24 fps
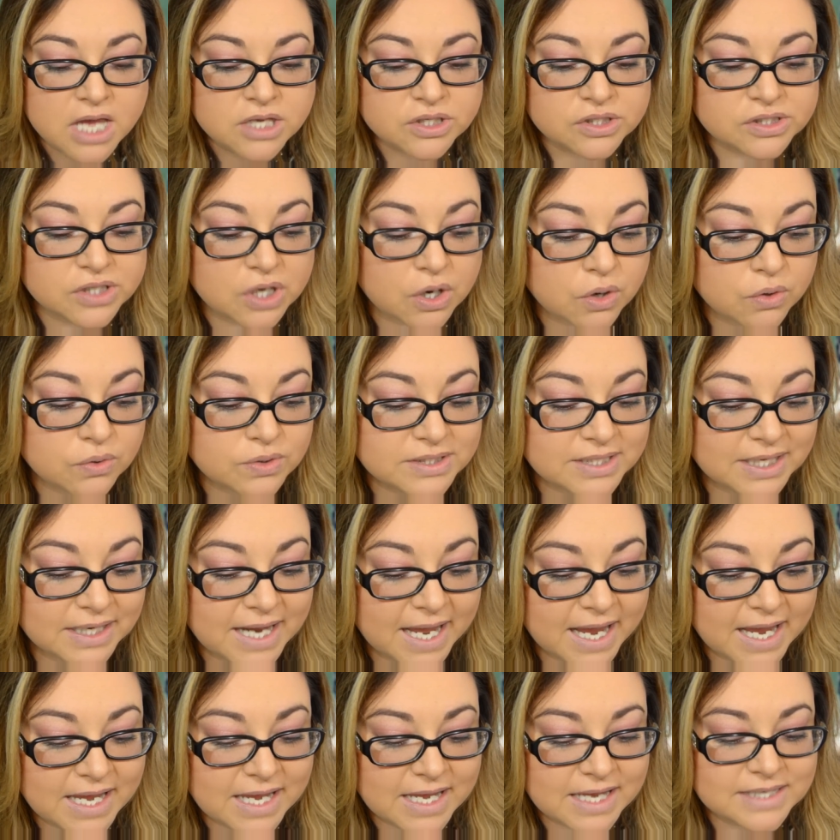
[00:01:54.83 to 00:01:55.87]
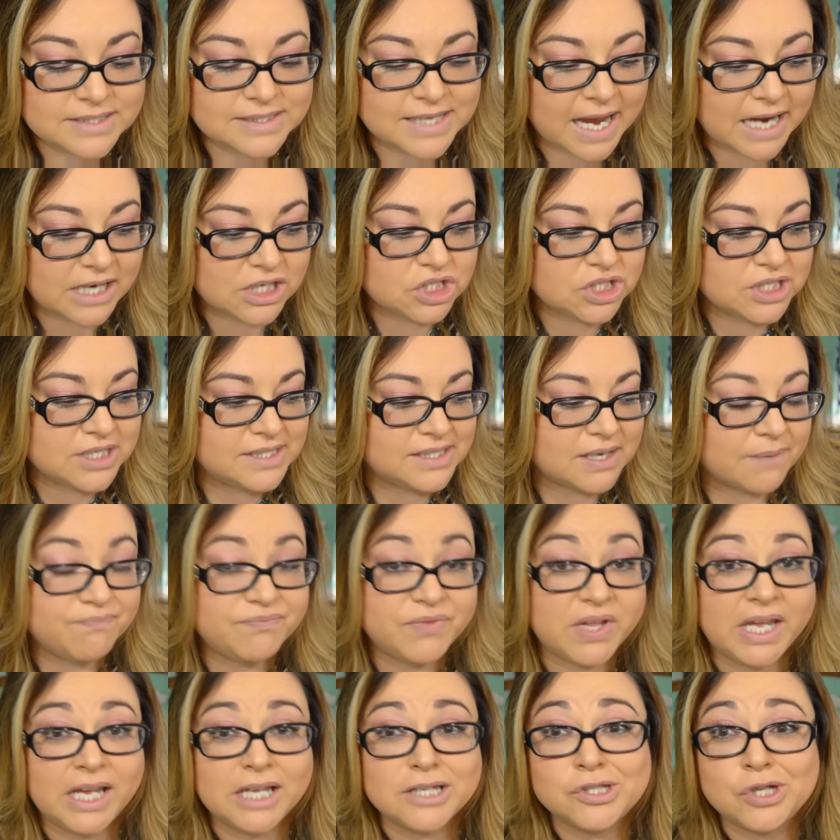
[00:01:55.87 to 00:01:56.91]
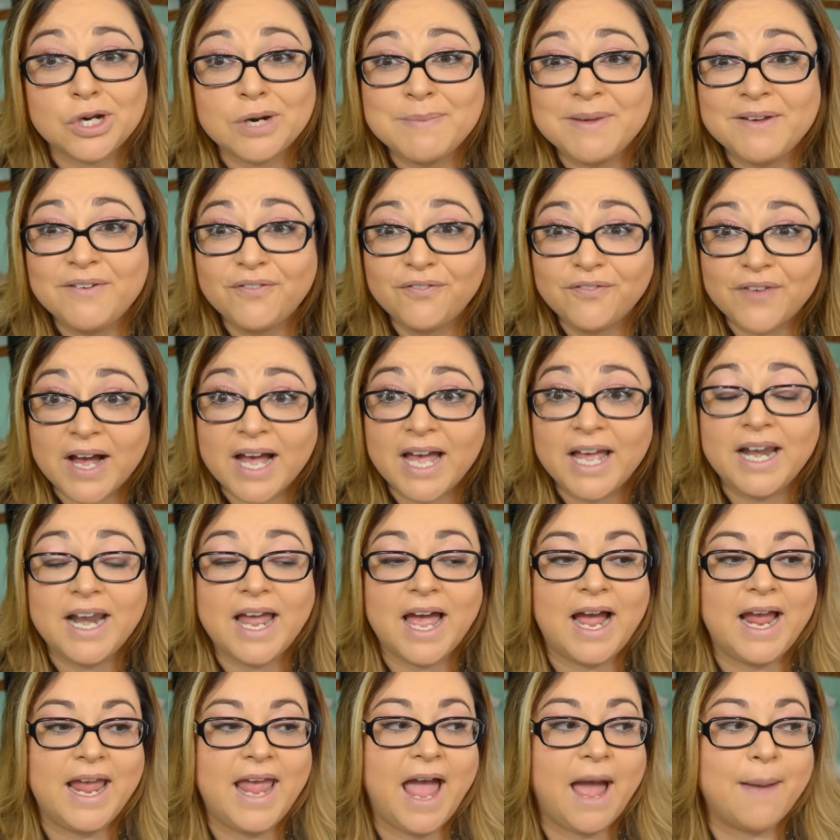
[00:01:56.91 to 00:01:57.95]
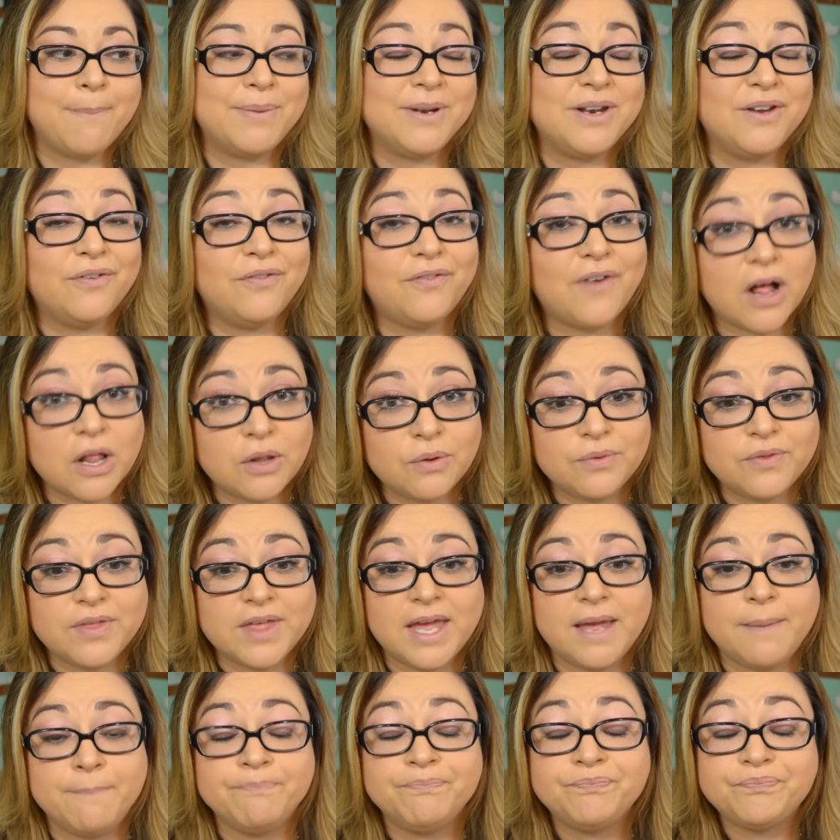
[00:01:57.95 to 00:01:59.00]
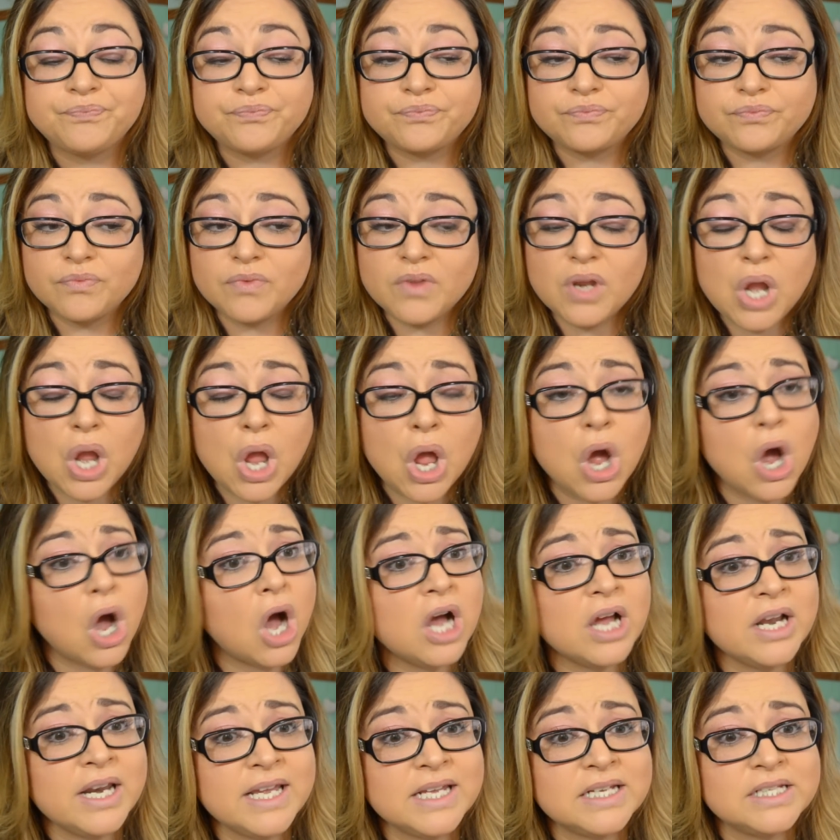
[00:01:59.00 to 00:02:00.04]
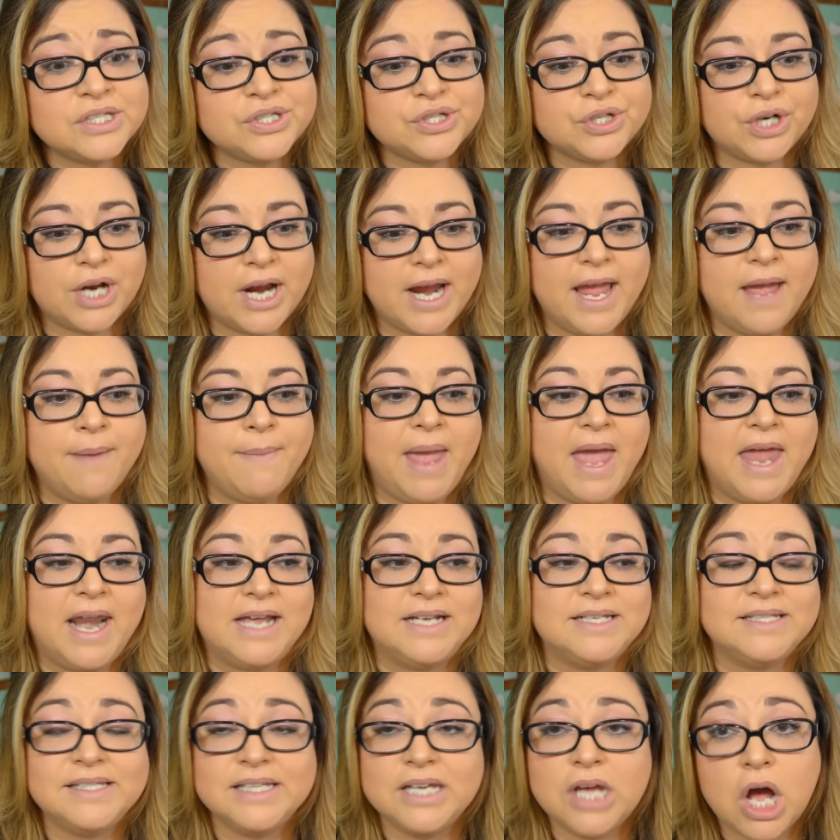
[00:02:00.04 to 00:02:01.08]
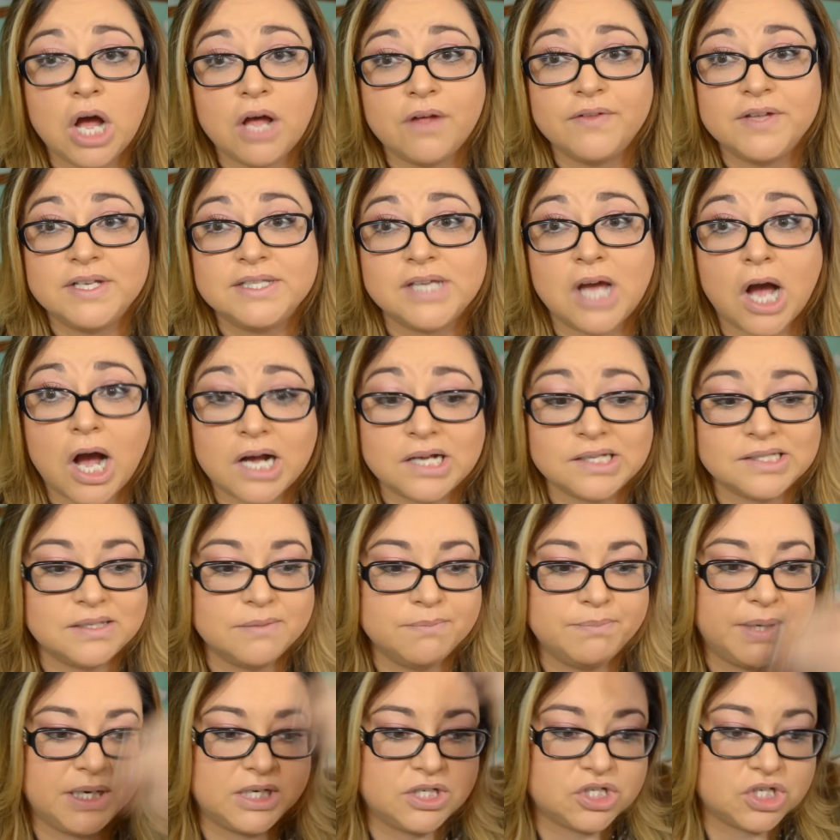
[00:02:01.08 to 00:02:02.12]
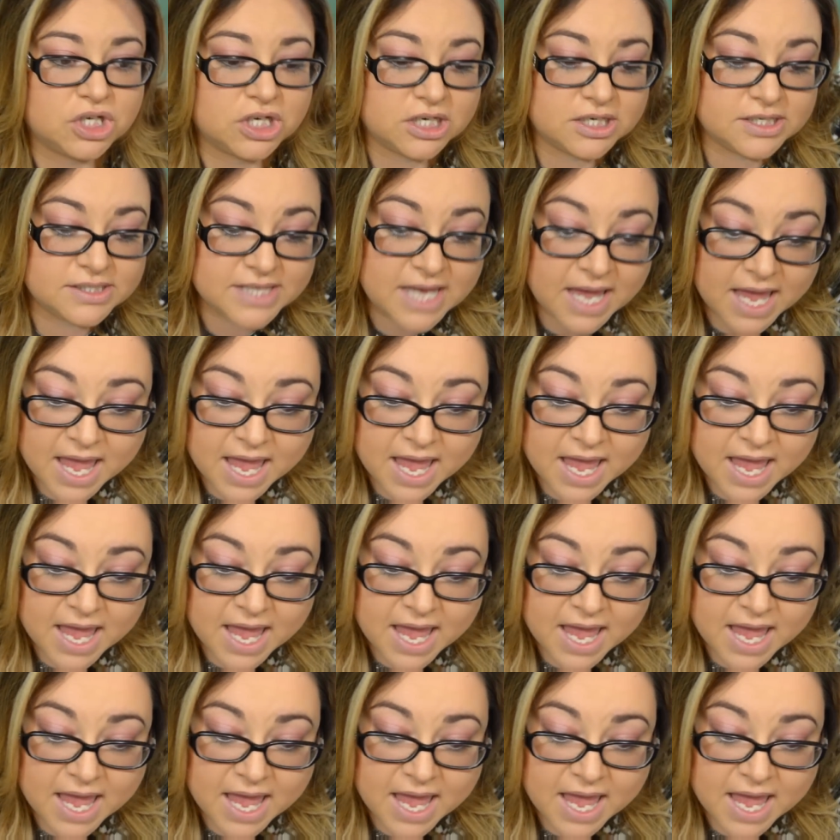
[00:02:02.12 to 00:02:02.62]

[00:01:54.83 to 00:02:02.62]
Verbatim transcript: So today is actually something that's going to be fun. I happen to follow them on Instagram and I see all these awesome pictures